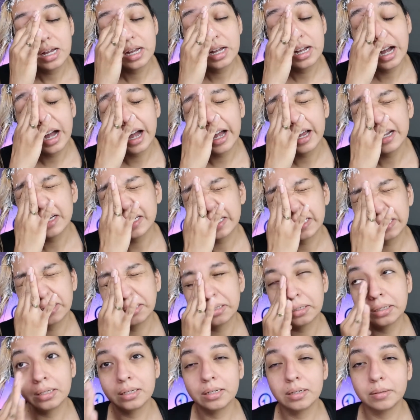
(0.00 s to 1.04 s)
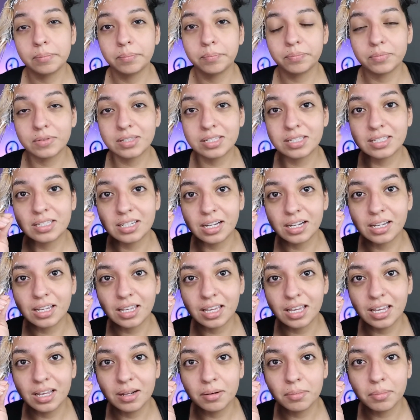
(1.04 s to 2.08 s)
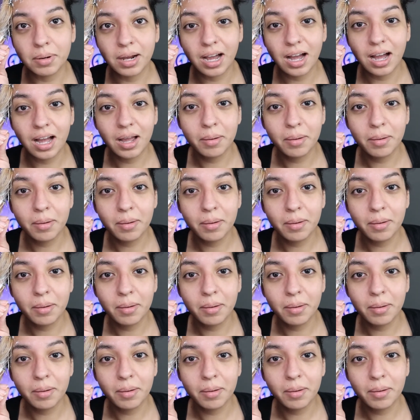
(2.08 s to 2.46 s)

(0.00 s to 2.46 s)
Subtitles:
got stuck in my